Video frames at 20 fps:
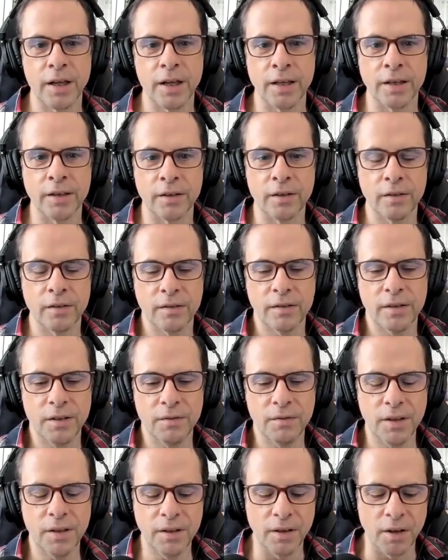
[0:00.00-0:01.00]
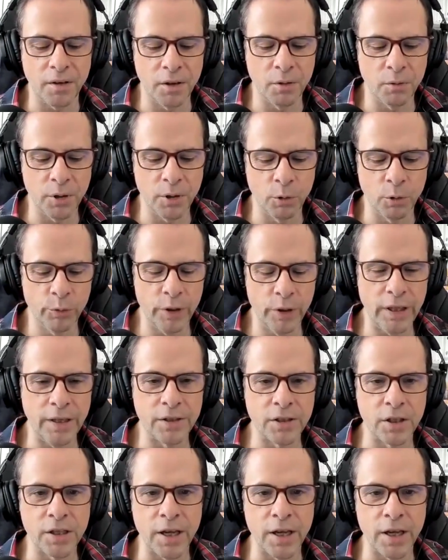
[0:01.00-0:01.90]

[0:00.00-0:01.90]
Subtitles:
and you'll need